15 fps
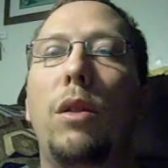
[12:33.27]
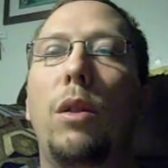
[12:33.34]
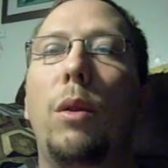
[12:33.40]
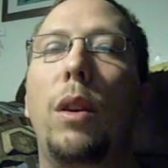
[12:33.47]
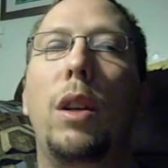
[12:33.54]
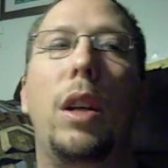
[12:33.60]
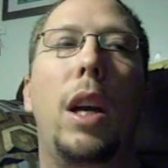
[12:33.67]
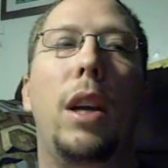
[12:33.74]
You
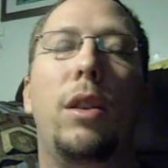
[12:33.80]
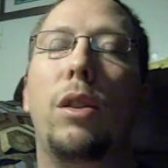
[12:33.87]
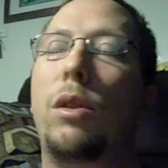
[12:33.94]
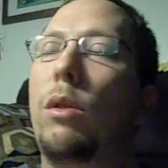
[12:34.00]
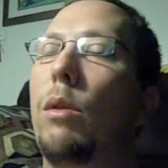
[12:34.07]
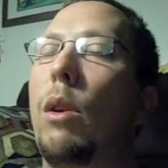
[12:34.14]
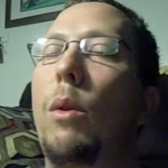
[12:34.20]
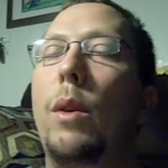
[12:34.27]
can't just
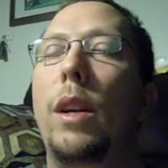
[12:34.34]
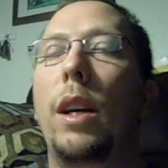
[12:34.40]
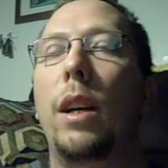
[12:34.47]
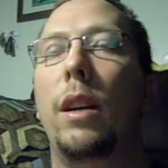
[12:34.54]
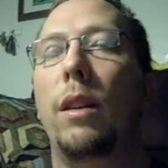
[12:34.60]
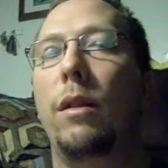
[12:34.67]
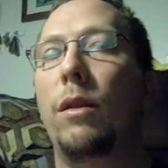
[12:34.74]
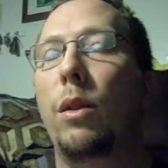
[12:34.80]
throw it in and
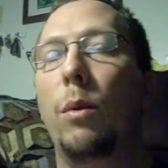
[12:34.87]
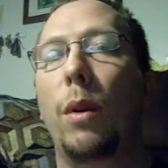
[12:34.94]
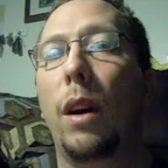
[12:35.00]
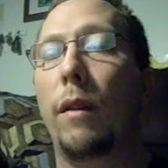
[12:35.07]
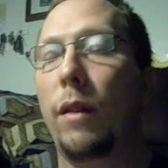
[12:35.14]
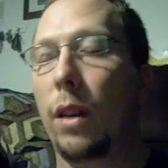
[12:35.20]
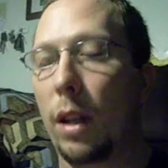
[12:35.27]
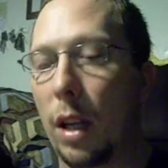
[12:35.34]
do whatever you
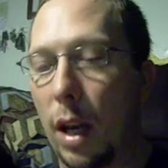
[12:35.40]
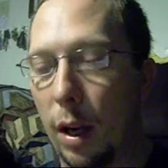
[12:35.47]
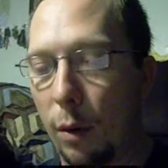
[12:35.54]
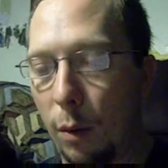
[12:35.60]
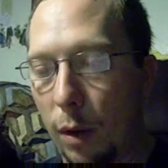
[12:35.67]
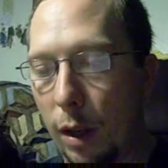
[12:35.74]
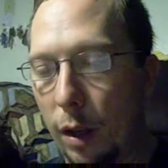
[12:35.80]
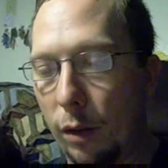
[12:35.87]
like with
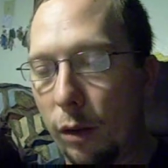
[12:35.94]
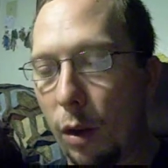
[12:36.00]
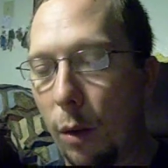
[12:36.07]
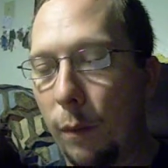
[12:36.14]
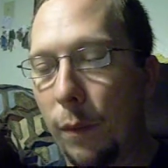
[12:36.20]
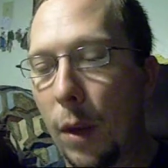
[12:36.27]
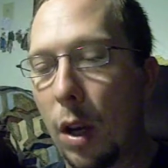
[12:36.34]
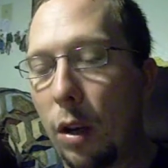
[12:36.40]
it, so
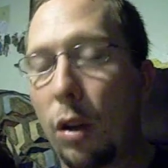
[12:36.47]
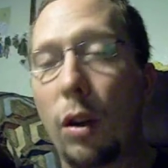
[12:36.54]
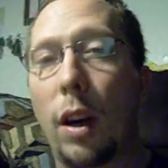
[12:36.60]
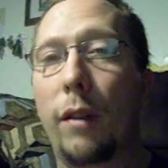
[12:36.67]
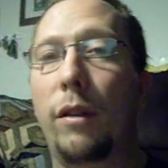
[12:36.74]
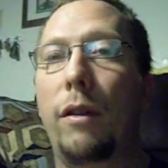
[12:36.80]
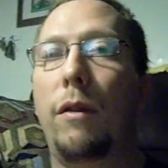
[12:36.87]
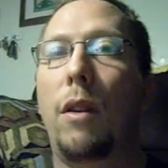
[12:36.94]
you'll have to
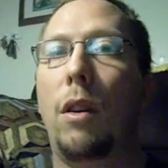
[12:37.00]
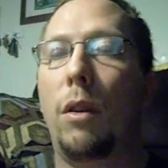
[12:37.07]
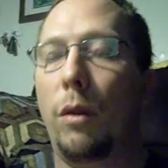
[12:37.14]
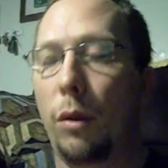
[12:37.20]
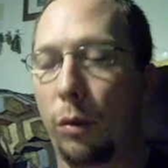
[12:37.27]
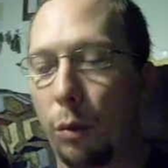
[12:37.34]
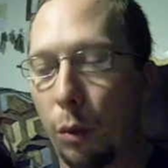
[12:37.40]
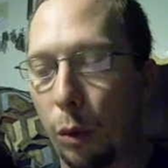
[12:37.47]
follow those
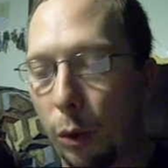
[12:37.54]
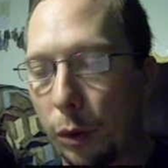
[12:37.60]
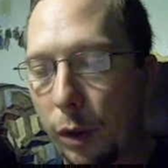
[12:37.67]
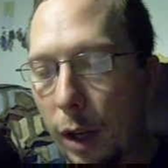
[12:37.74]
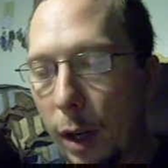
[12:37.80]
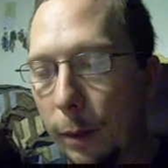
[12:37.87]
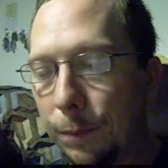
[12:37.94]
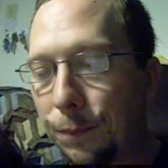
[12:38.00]
rules. Now,
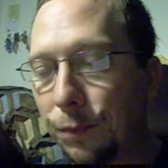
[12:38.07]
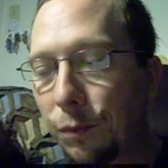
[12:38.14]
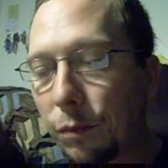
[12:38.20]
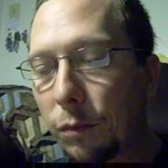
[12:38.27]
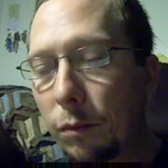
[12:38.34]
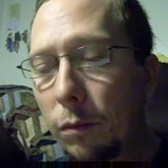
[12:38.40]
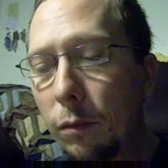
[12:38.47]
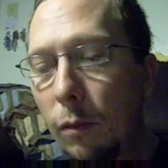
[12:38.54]

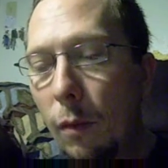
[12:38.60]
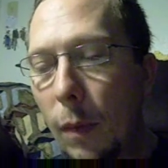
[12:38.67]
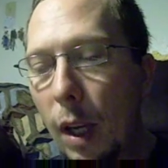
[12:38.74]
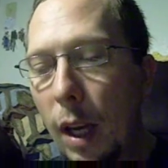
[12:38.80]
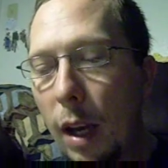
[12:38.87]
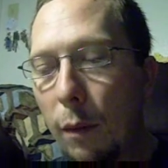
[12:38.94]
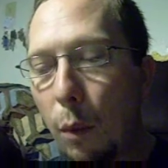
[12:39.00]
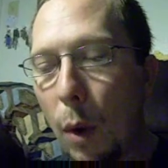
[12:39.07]
if
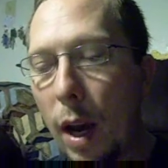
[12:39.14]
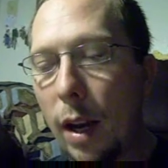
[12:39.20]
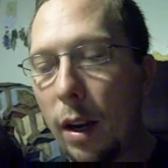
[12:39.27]
wet,